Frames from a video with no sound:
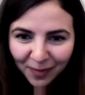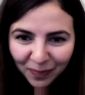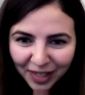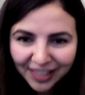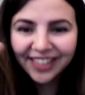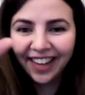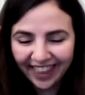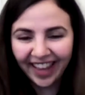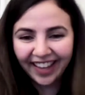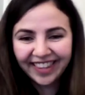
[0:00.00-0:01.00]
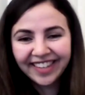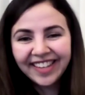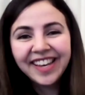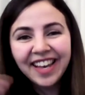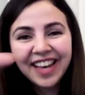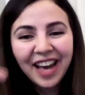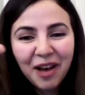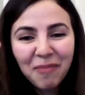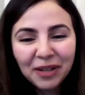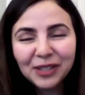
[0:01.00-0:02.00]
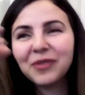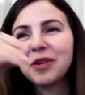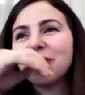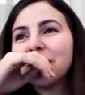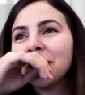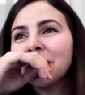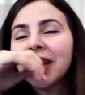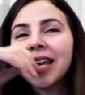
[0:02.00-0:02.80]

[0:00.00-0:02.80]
It's like that, yeah, a mix of everything.